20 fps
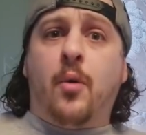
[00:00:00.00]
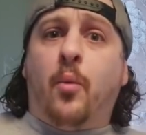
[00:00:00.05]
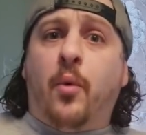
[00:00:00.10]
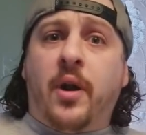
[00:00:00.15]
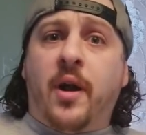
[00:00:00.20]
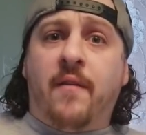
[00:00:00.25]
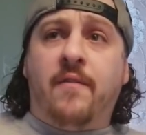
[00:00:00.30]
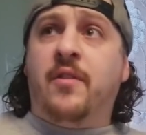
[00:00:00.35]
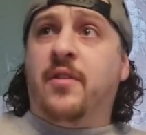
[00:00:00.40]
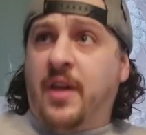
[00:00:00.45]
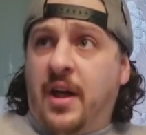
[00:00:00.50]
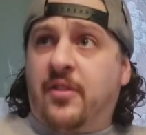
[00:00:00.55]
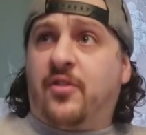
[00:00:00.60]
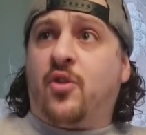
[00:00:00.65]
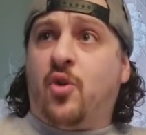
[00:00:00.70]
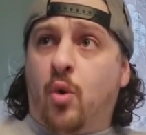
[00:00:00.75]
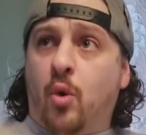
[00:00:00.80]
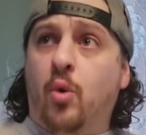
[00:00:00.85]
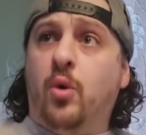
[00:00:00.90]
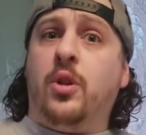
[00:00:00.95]
Whatever. That's
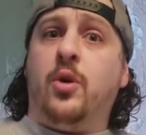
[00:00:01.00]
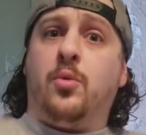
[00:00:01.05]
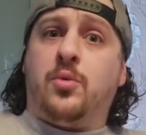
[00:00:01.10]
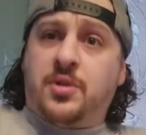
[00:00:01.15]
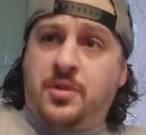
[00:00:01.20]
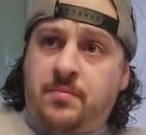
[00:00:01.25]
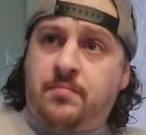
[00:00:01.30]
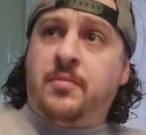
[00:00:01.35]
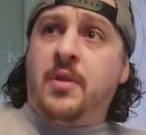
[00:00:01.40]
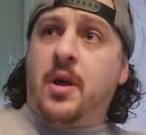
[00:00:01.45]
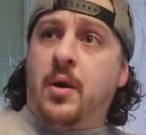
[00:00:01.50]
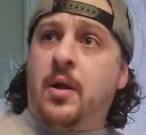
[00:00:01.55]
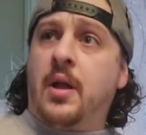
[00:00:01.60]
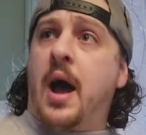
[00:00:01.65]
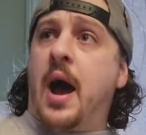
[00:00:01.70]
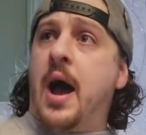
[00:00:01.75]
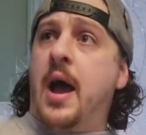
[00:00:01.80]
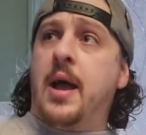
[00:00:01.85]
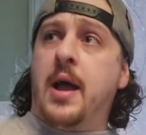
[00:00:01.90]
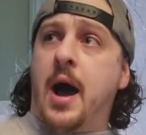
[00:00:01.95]
cool. It was
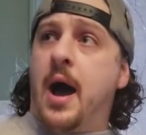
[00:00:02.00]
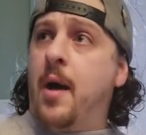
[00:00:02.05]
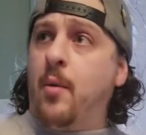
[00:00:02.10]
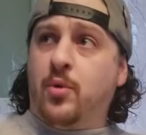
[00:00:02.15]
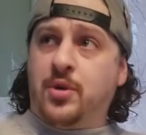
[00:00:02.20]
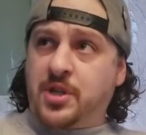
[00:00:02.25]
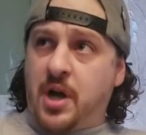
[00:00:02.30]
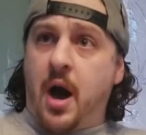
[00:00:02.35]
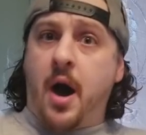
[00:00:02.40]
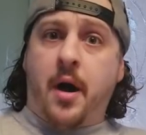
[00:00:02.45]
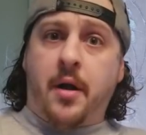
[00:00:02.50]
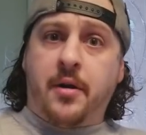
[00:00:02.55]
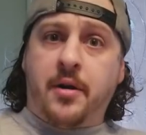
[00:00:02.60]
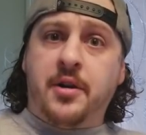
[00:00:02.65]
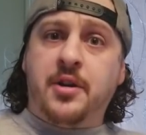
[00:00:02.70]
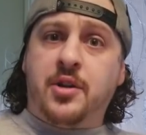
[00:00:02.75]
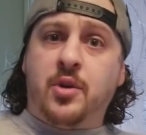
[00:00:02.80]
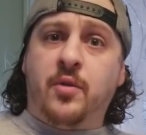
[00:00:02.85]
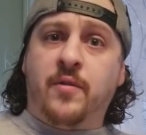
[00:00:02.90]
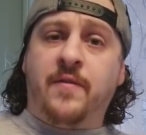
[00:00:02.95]
I was
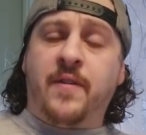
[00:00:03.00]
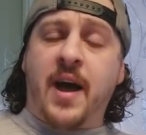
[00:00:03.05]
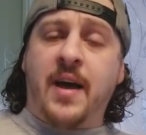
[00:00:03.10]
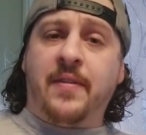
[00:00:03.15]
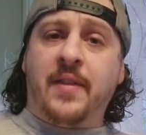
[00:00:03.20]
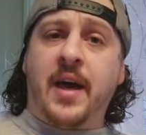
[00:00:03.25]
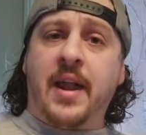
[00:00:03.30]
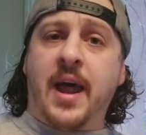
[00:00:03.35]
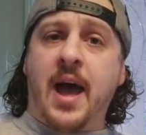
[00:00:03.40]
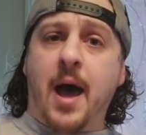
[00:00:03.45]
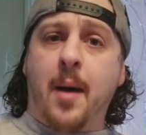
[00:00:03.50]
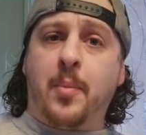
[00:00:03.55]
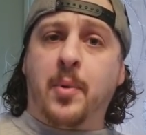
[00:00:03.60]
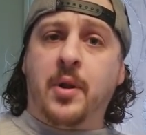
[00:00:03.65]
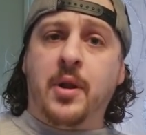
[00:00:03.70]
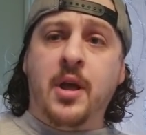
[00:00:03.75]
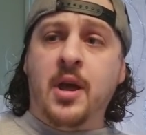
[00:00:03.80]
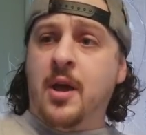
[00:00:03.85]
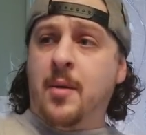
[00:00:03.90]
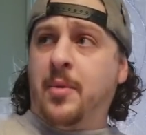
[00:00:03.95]
honored to have had that
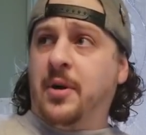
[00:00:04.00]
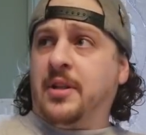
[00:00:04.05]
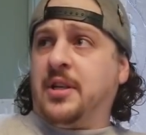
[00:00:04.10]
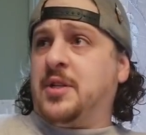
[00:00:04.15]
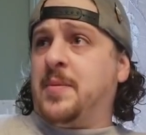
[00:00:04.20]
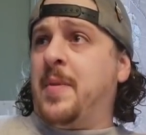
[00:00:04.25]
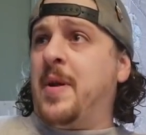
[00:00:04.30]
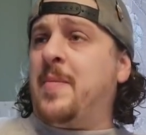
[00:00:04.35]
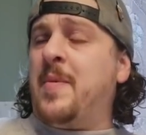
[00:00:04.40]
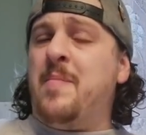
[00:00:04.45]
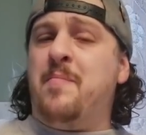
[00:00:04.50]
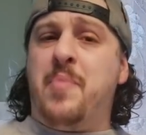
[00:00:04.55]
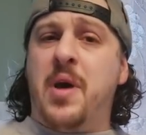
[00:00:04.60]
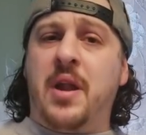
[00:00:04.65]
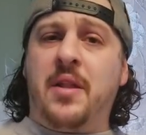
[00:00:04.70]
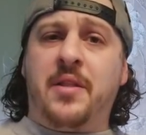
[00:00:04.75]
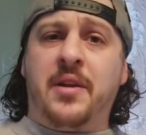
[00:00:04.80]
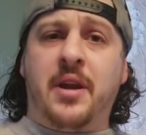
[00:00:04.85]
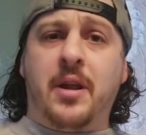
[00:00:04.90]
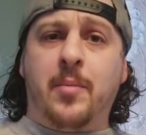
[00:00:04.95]
happen, but it doesn't make me
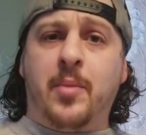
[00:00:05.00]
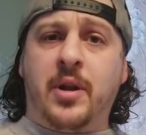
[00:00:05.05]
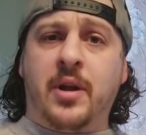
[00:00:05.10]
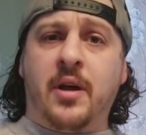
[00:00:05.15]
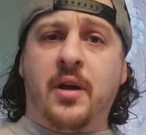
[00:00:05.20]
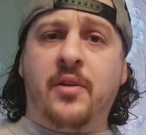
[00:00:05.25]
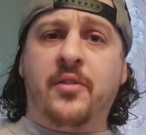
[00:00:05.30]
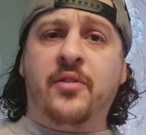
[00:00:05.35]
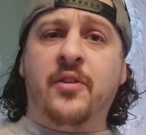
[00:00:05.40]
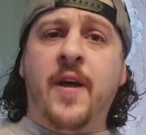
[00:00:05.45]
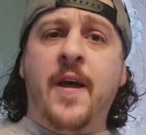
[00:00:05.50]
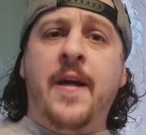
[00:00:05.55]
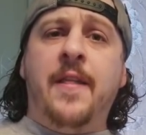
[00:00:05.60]
better than anybody else.